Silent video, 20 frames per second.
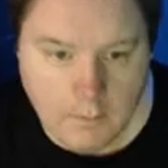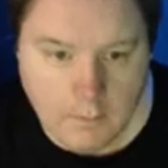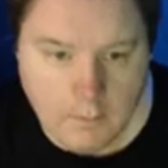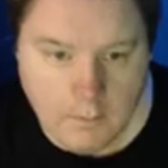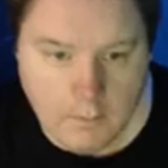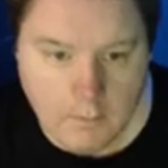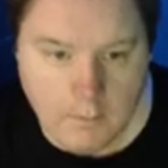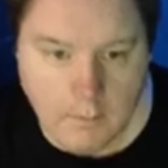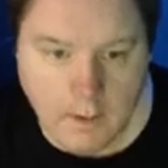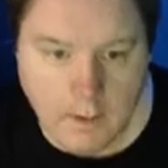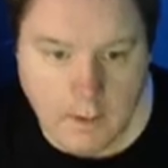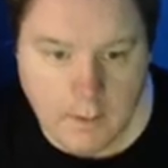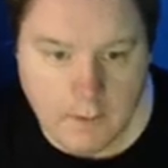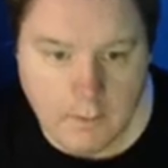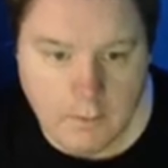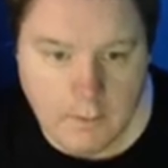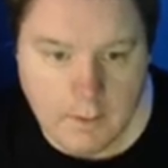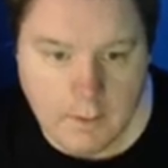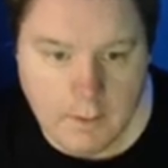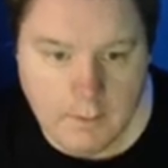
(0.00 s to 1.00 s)

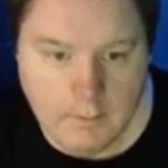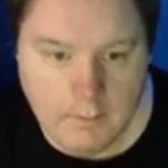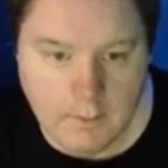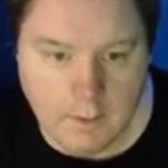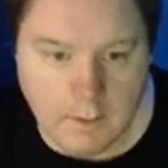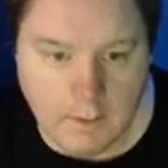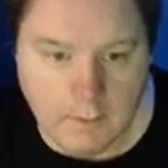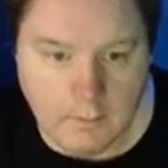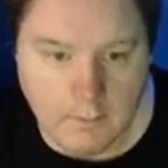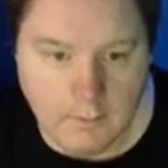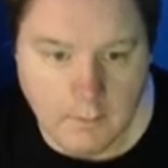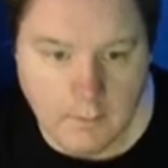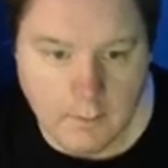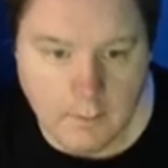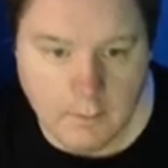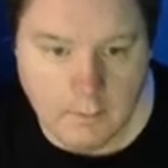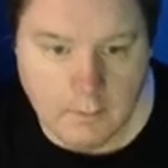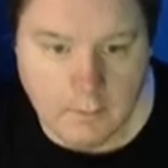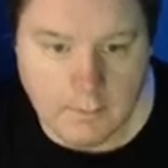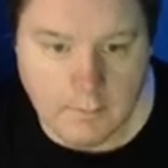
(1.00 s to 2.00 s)
Cryo-ET
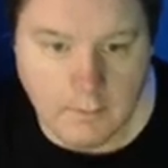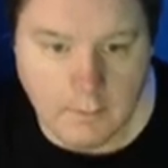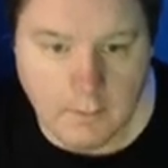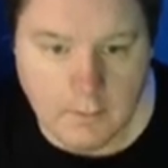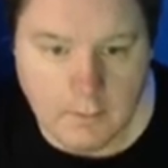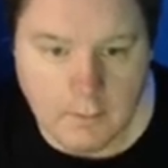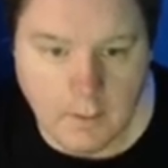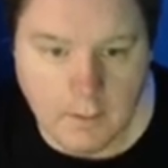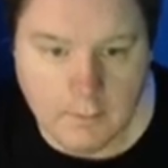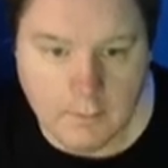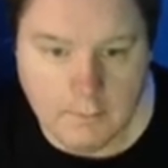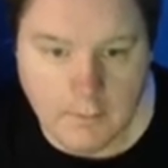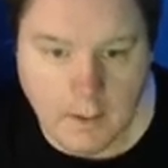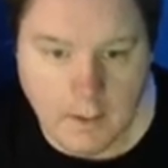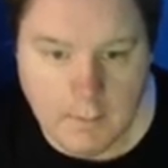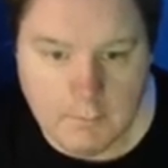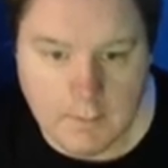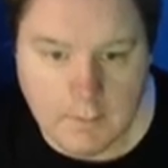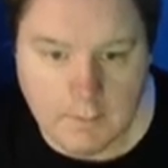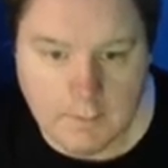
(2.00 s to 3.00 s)
was for a long
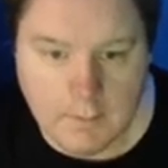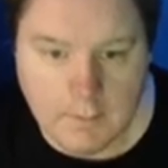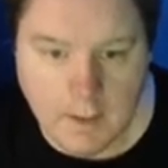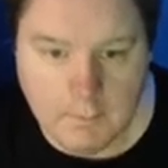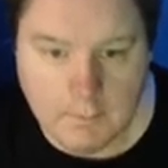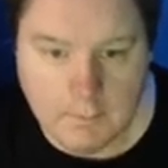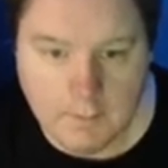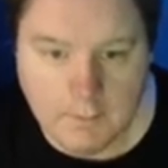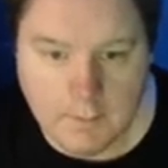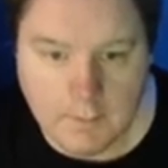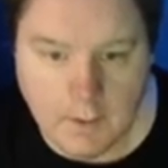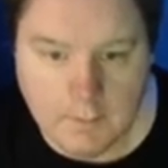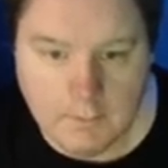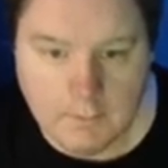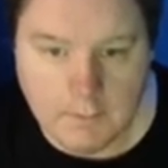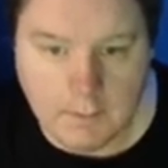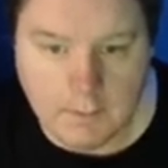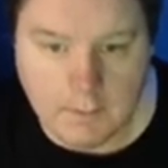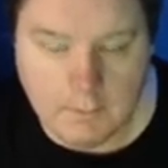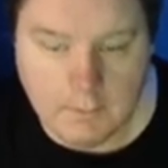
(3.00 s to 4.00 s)
time an established yet
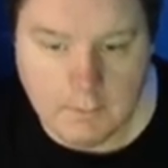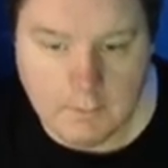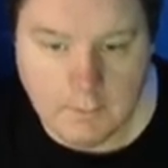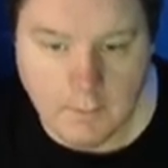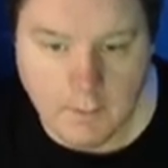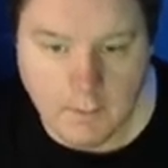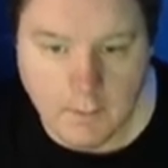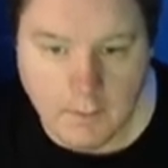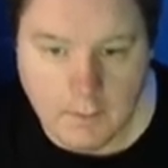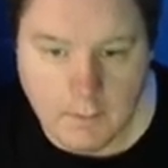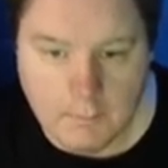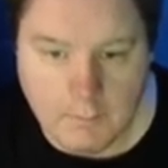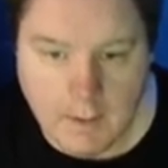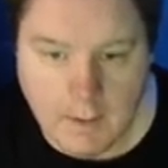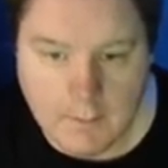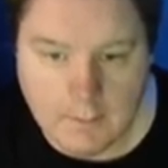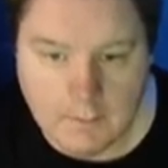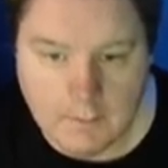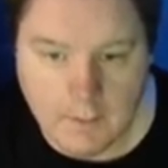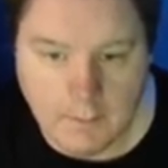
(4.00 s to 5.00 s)
niche
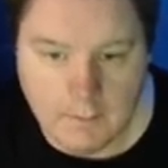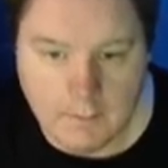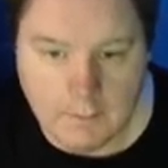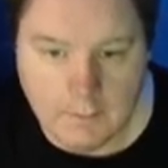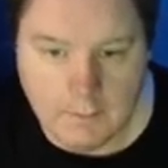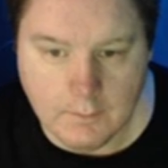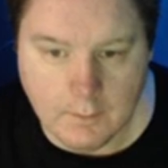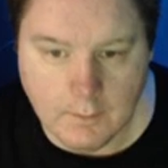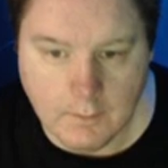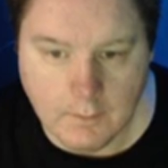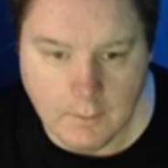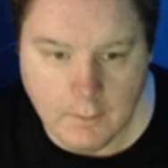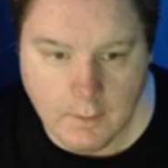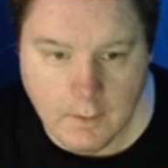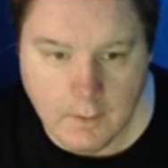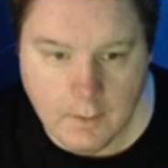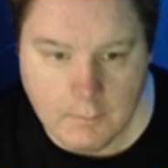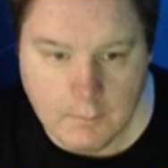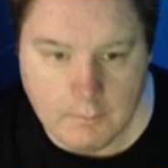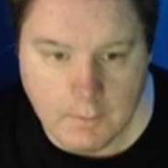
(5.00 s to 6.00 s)
methodology,
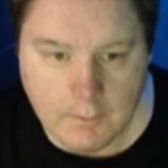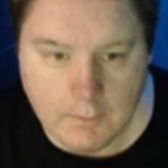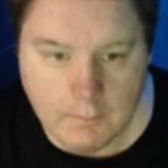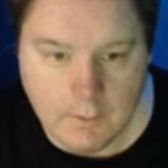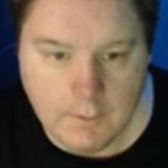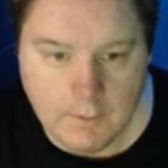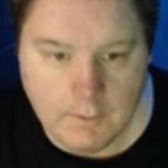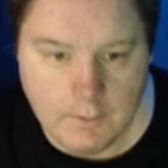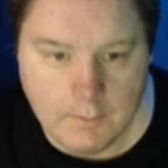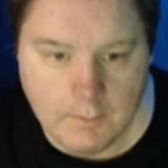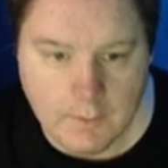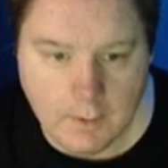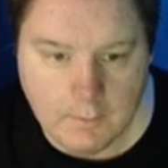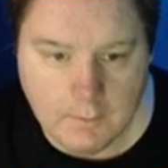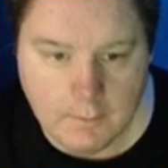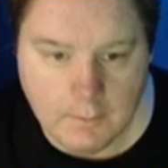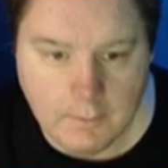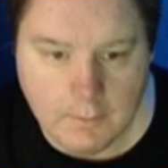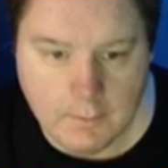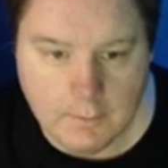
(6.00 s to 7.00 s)
but recent
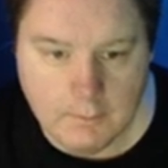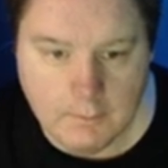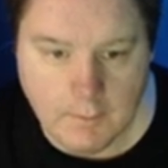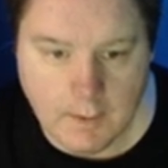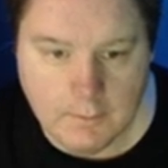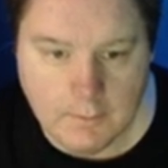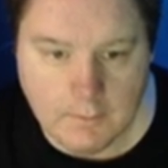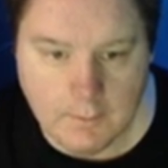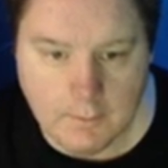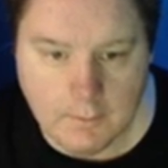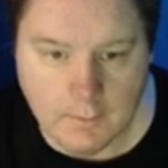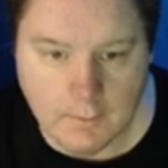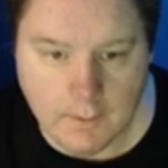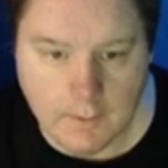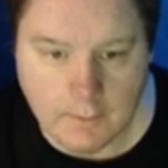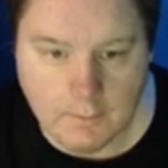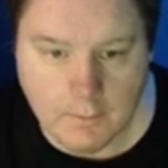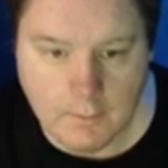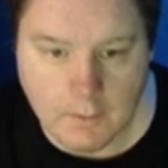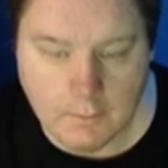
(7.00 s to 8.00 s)
technical advances in
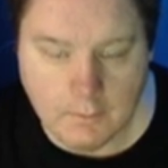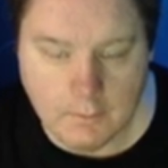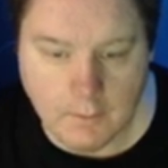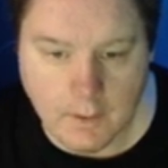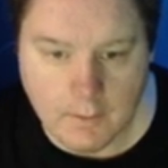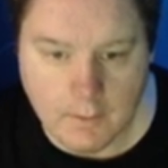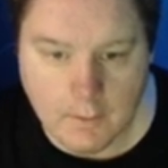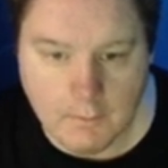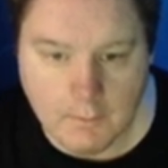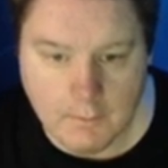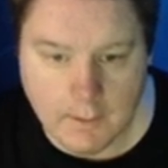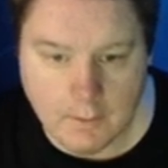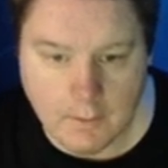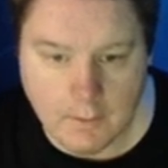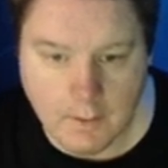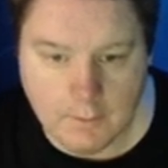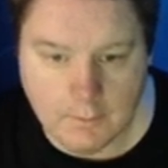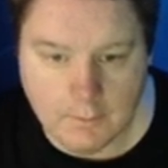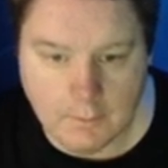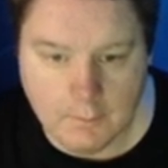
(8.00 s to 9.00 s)
electron
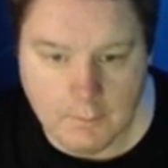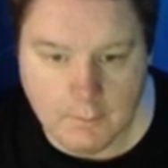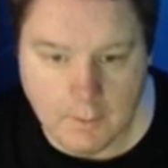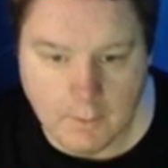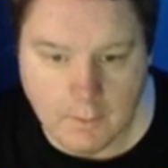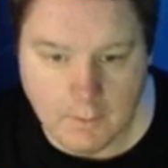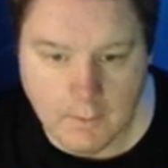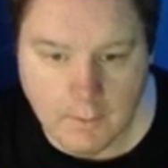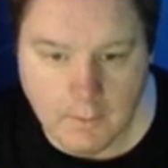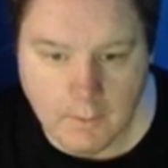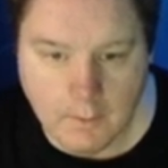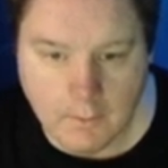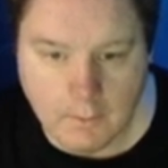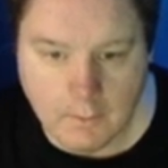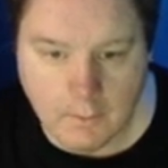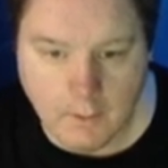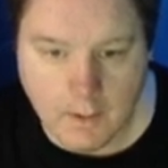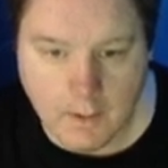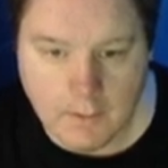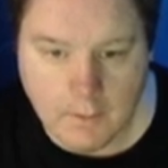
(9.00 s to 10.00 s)
cryomicroscopy,
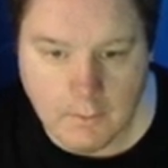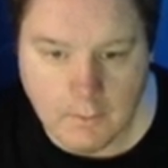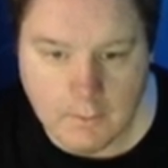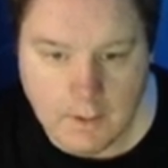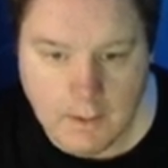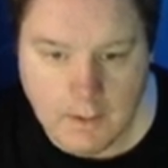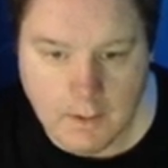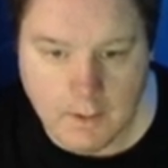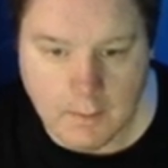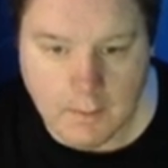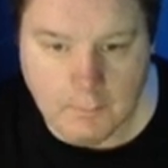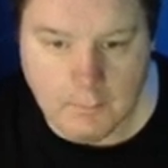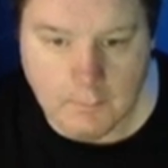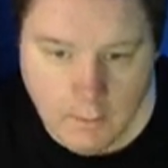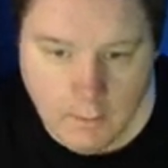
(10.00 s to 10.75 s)
cryo-EM,